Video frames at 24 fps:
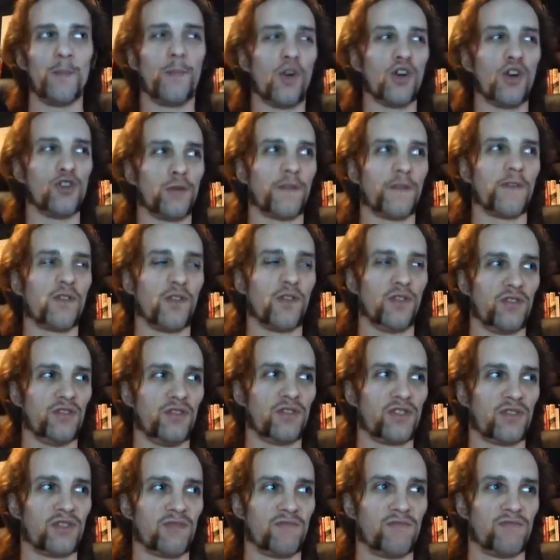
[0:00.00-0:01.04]
Boys with
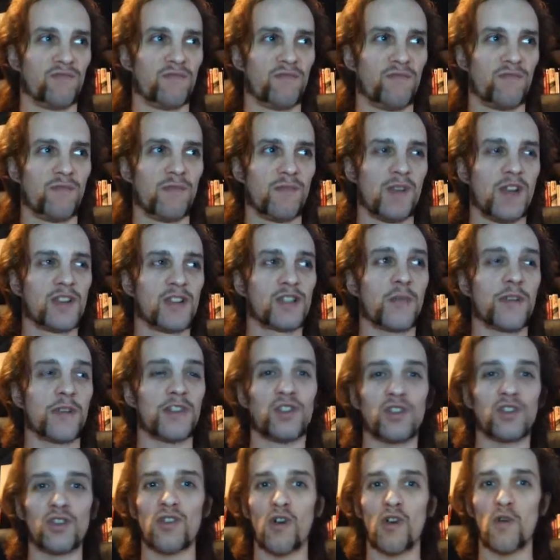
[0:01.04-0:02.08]
guns. So it
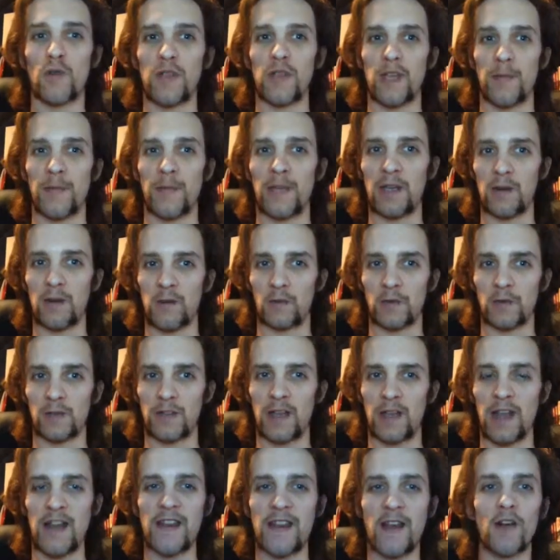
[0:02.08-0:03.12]
should only appeal to
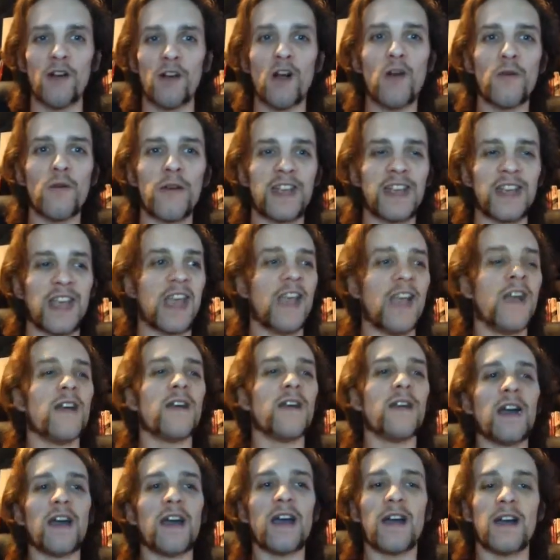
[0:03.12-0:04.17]
that. And although it
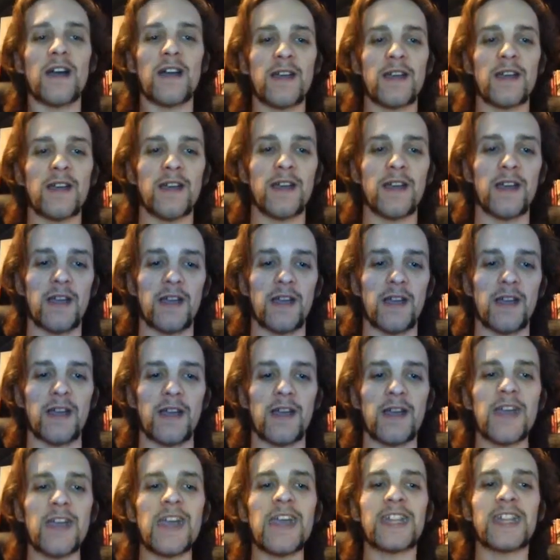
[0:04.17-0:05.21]

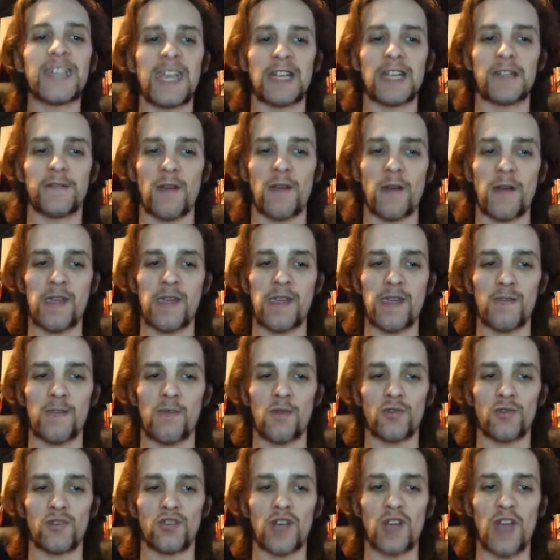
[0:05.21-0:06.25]
is very
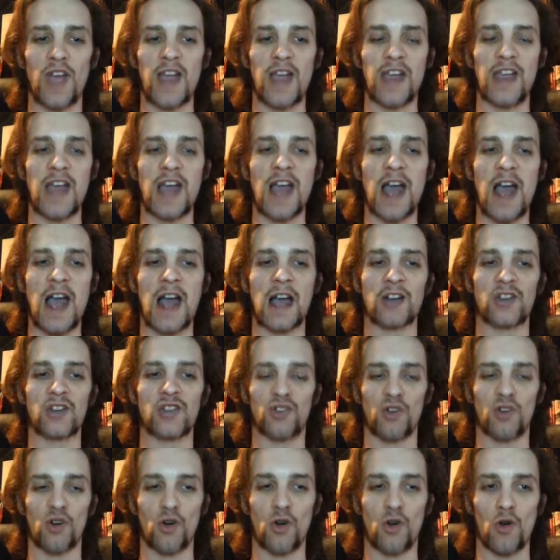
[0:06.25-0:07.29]
much a
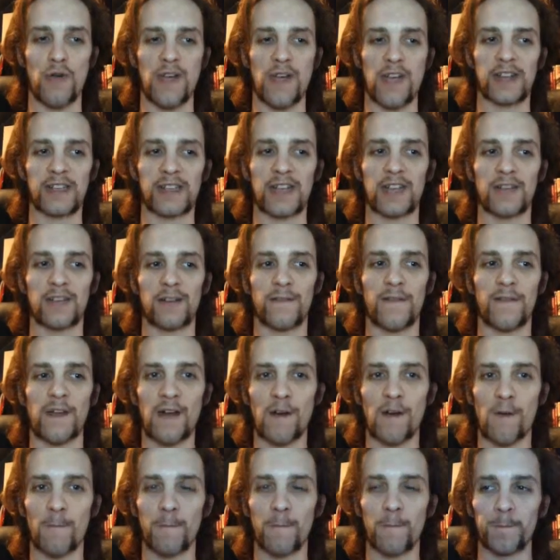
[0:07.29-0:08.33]
action-orientated
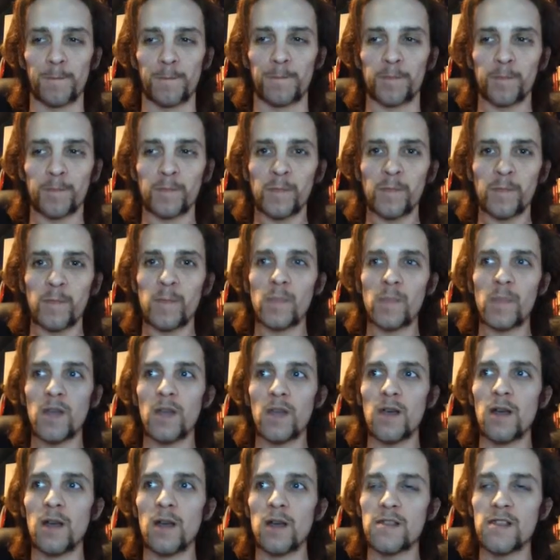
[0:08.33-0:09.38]
film,
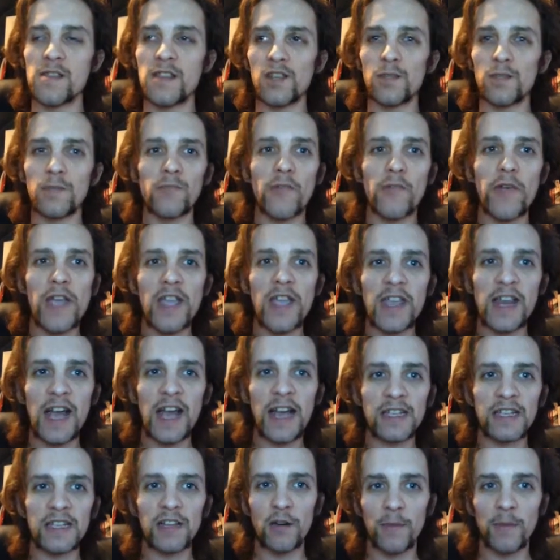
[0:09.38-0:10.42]
there's some really
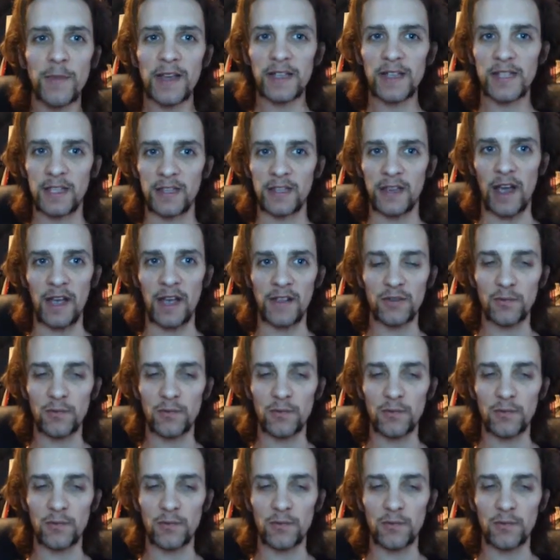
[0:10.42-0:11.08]
nice little bits in there.